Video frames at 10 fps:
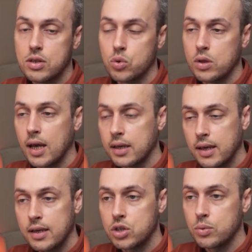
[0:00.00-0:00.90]
So in that
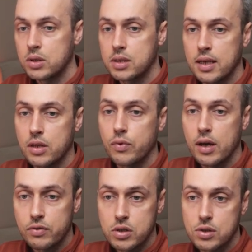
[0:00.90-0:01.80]
case, you would set the
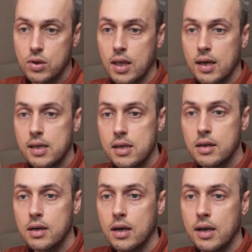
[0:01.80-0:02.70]
reference to that
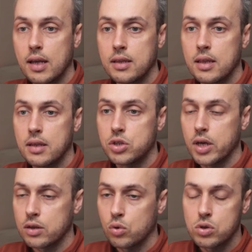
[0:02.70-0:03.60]
here in the
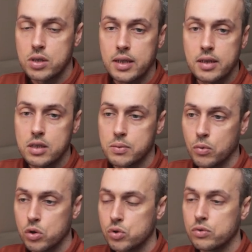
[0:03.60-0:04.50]
Django settings
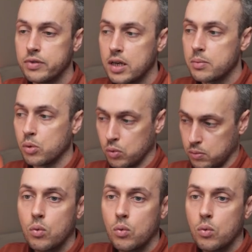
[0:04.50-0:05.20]
module variable.